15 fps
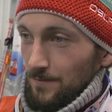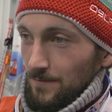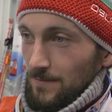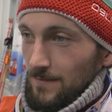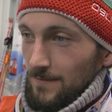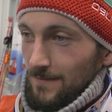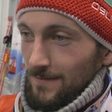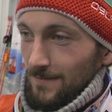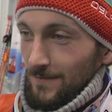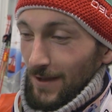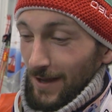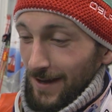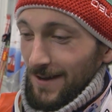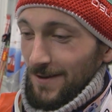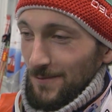about this.
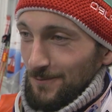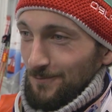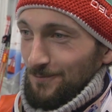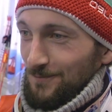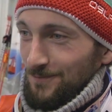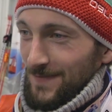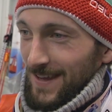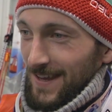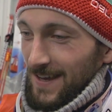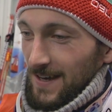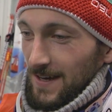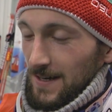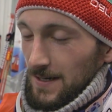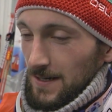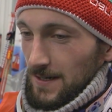Yeah, um,
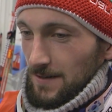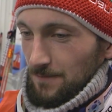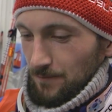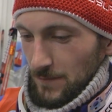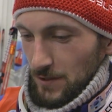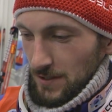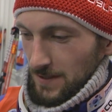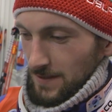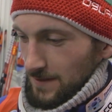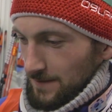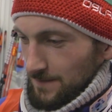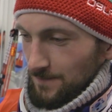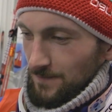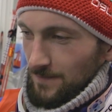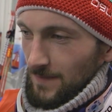uh,
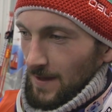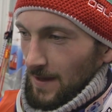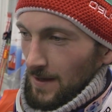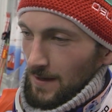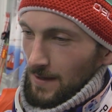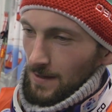just okay.